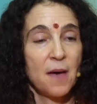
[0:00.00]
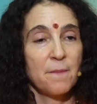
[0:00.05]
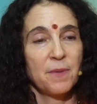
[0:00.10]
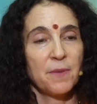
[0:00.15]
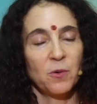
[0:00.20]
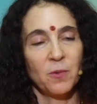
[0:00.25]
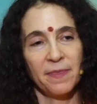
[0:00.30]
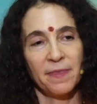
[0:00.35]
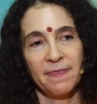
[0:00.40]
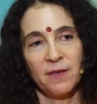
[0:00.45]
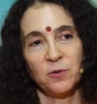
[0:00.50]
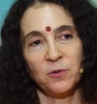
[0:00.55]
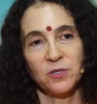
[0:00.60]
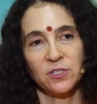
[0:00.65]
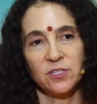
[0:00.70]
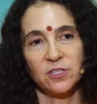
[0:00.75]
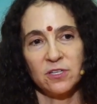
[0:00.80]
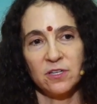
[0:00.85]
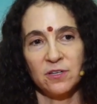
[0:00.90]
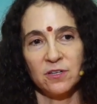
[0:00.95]
But when they were
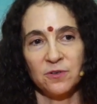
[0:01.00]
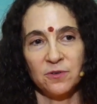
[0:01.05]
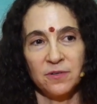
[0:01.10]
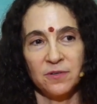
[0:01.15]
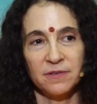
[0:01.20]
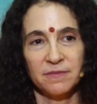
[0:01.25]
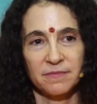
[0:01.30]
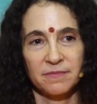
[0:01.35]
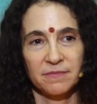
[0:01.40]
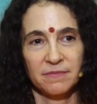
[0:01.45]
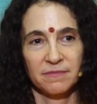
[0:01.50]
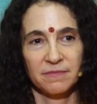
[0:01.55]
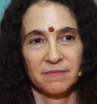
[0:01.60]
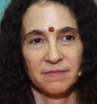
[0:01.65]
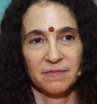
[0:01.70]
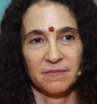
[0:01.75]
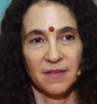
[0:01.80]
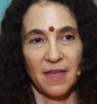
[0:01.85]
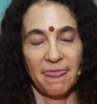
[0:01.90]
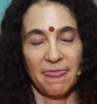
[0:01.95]
2,
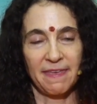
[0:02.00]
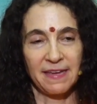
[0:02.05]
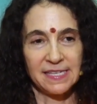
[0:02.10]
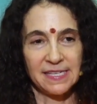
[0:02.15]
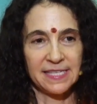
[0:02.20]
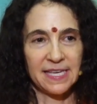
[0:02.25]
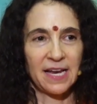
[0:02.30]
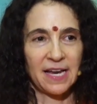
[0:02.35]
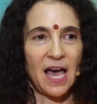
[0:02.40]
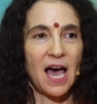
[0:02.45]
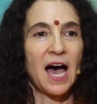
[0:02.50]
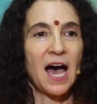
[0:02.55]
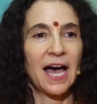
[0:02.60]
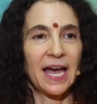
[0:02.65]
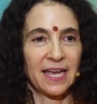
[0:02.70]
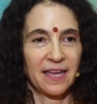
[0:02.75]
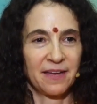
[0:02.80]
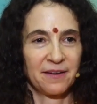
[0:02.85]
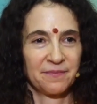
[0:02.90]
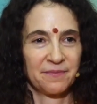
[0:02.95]
they said
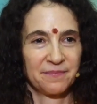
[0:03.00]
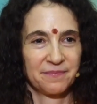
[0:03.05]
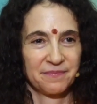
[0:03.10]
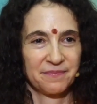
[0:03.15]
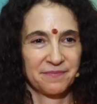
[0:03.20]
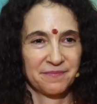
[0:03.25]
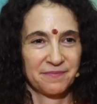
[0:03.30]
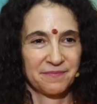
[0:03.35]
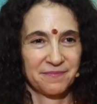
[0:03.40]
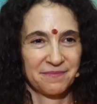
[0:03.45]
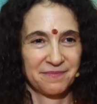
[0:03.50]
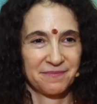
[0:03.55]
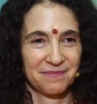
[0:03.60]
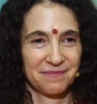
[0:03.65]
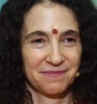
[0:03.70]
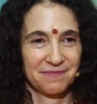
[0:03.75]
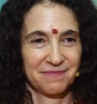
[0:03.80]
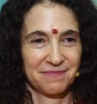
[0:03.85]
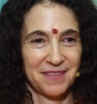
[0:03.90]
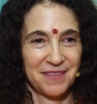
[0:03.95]
I.
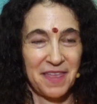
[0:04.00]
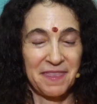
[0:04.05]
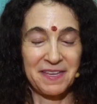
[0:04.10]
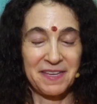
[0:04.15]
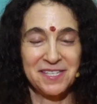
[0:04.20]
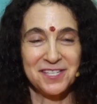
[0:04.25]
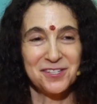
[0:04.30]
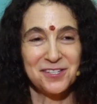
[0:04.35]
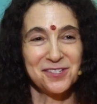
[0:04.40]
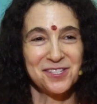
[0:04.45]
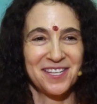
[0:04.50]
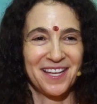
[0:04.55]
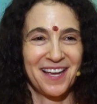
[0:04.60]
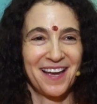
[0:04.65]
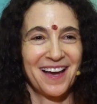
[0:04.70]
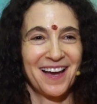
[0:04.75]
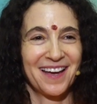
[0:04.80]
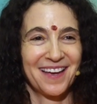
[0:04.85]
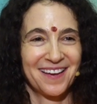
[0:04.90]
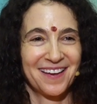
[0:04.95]
They still say
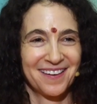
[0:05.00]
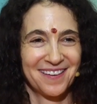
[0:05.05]
I.